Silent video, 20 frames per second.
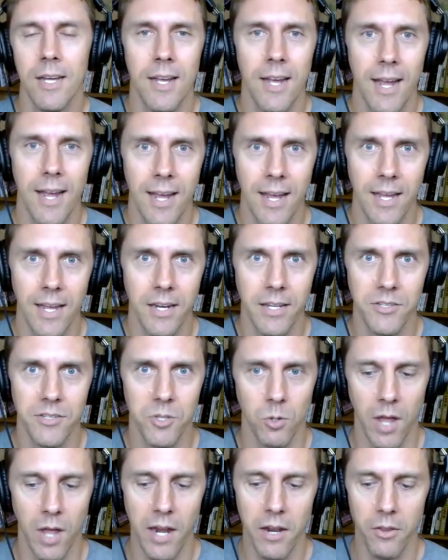And
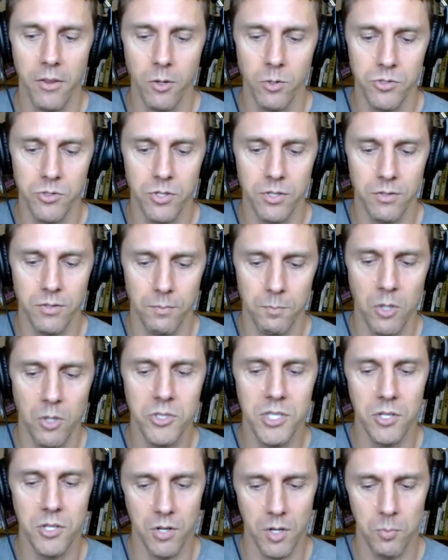so a lot of those
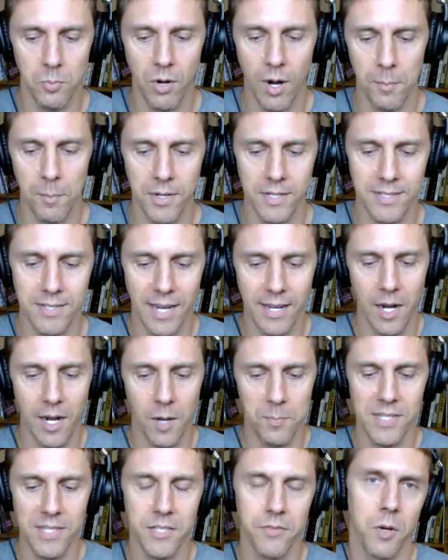multi-unit properties, that kind
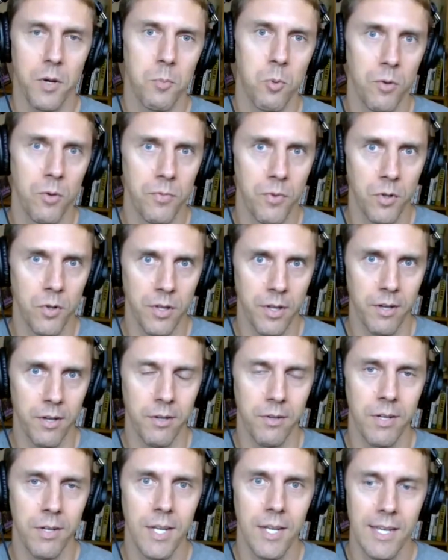of piece of our
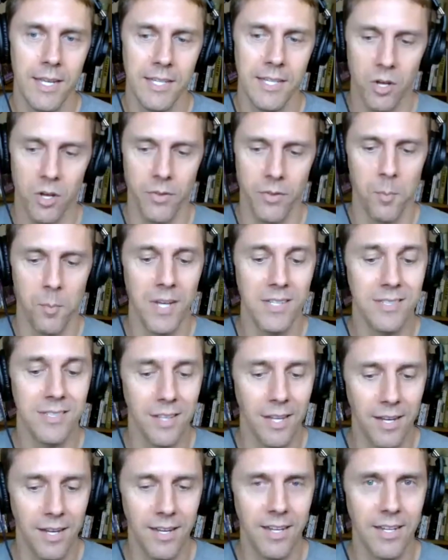portfolio is on the bus
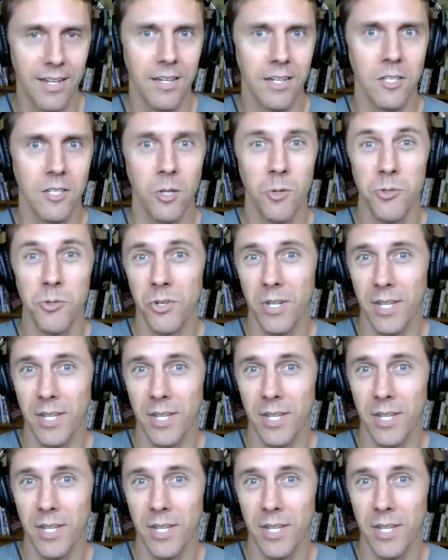line, closer to